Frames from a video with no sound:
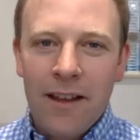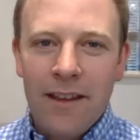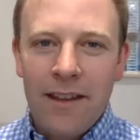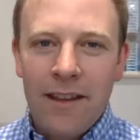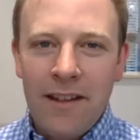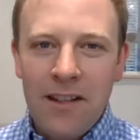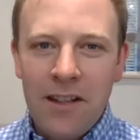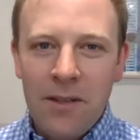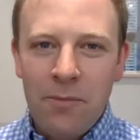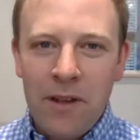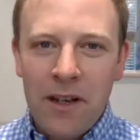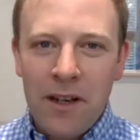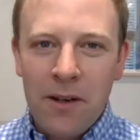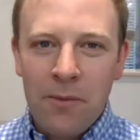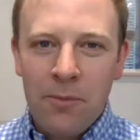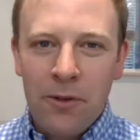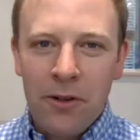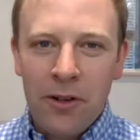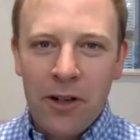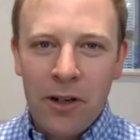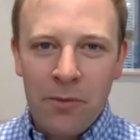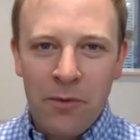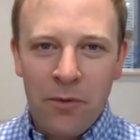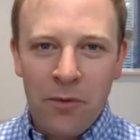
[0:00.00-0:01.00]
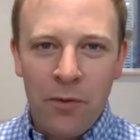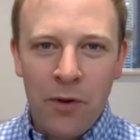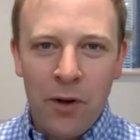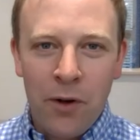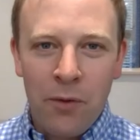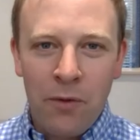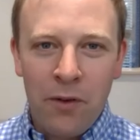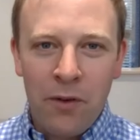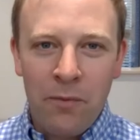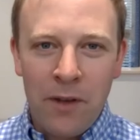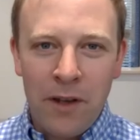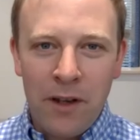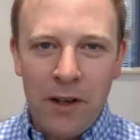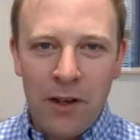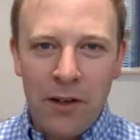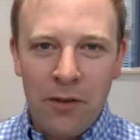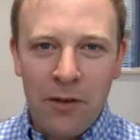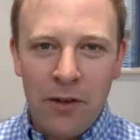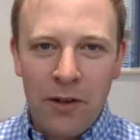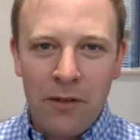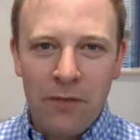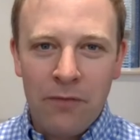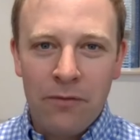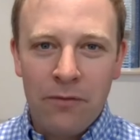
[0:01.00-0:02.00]
this has been a program of work we've been
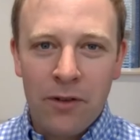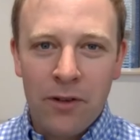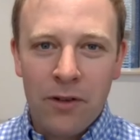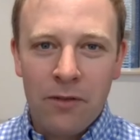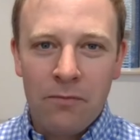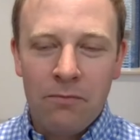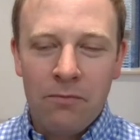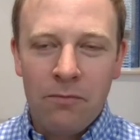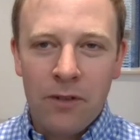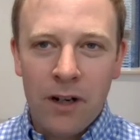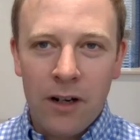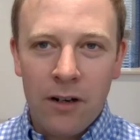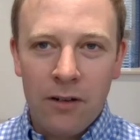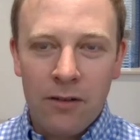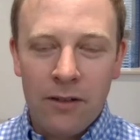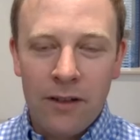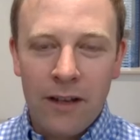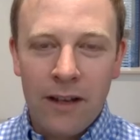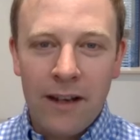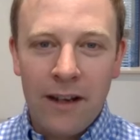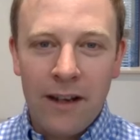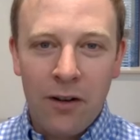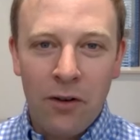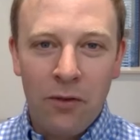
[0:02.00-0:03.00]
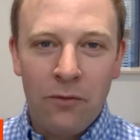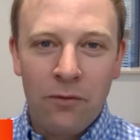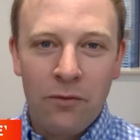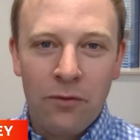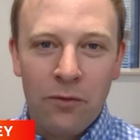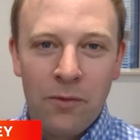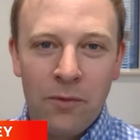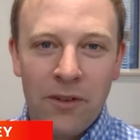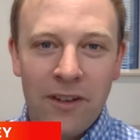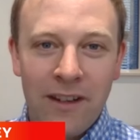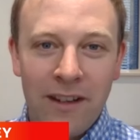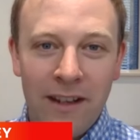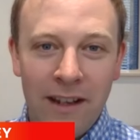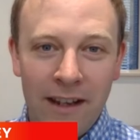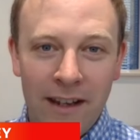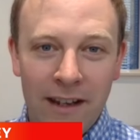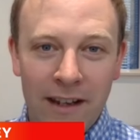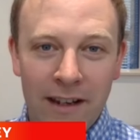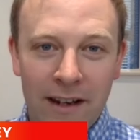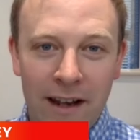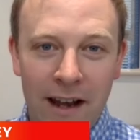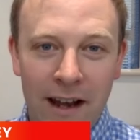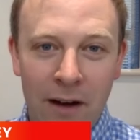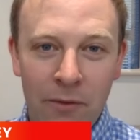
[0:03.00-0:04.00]
doing for well getting on for almost a
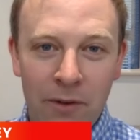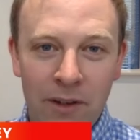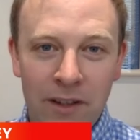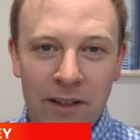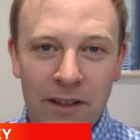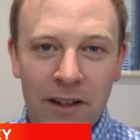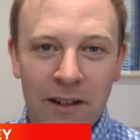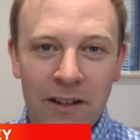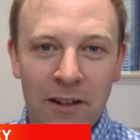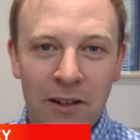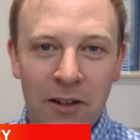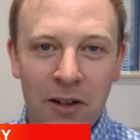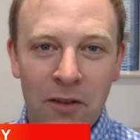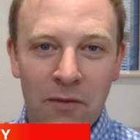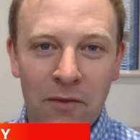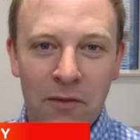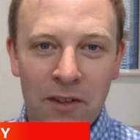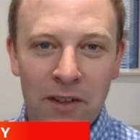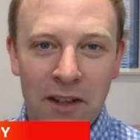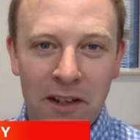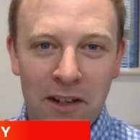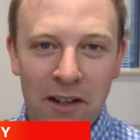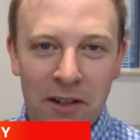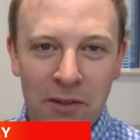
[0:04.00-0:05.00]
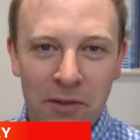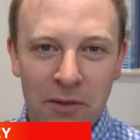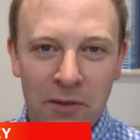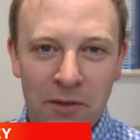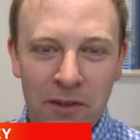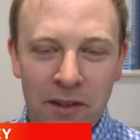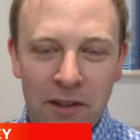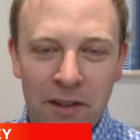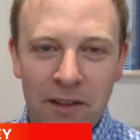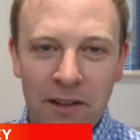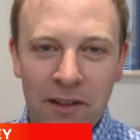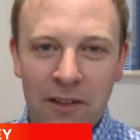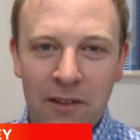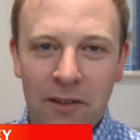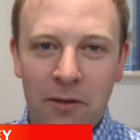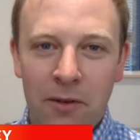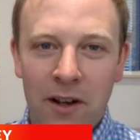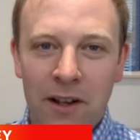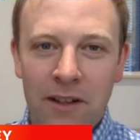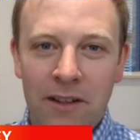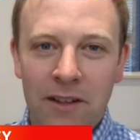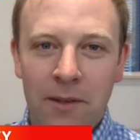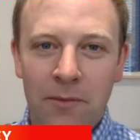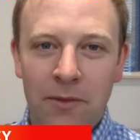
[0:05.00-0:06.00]
year now we started the conversations with sussex
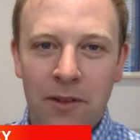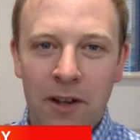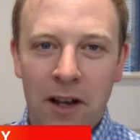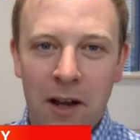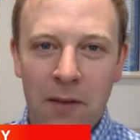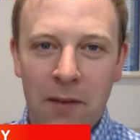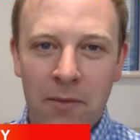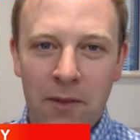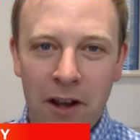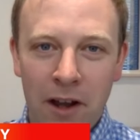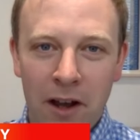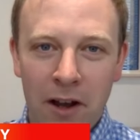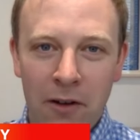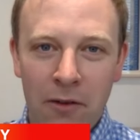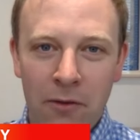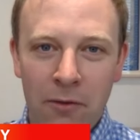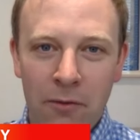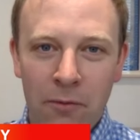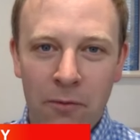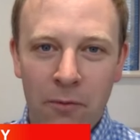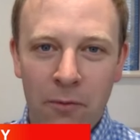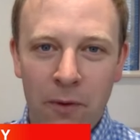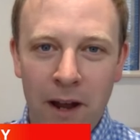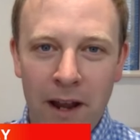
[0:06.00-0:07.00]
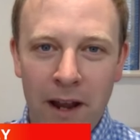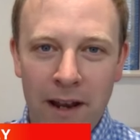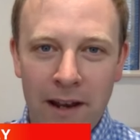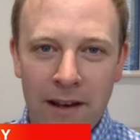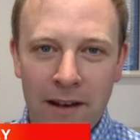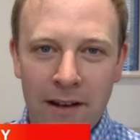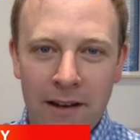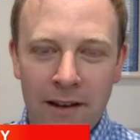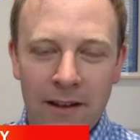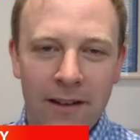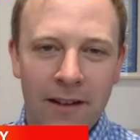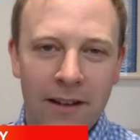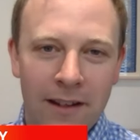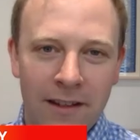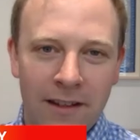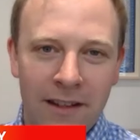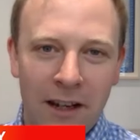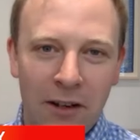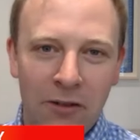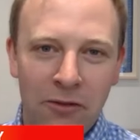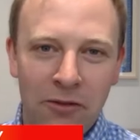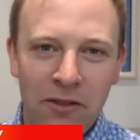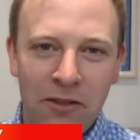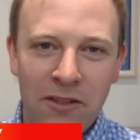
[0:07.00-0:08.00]
quite some time ago when the
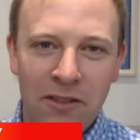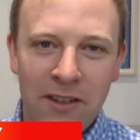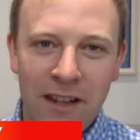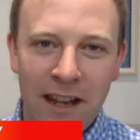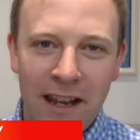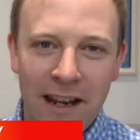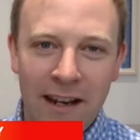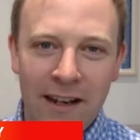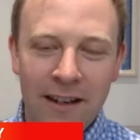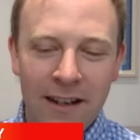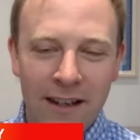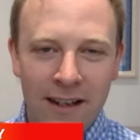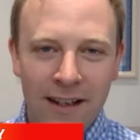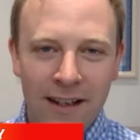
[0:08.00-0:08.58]
secretary of state